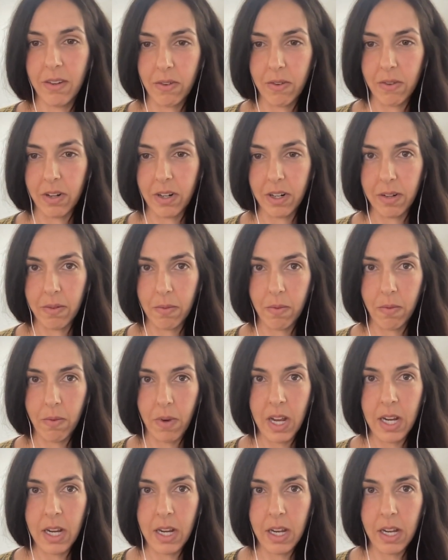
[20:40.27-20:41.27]
or
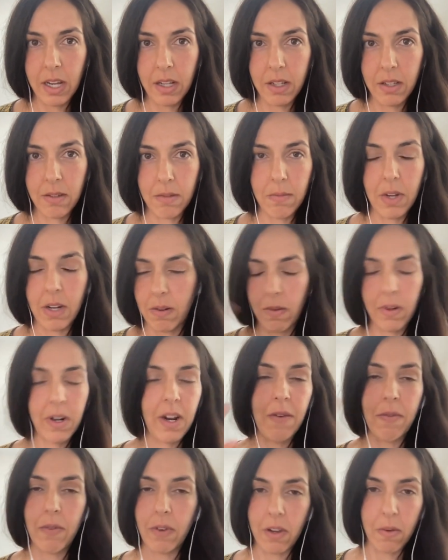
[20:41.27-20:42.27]
it needs, you know,
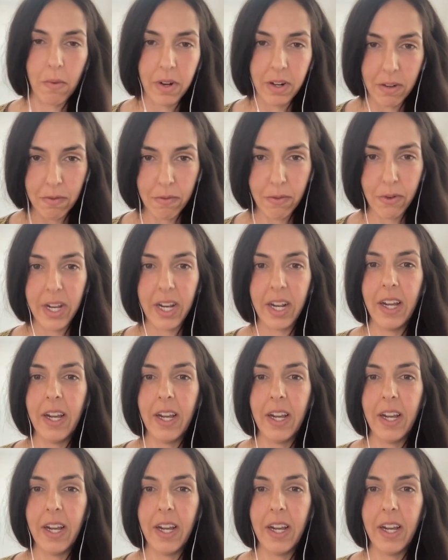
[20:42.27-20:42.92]
whatever you want to avoid.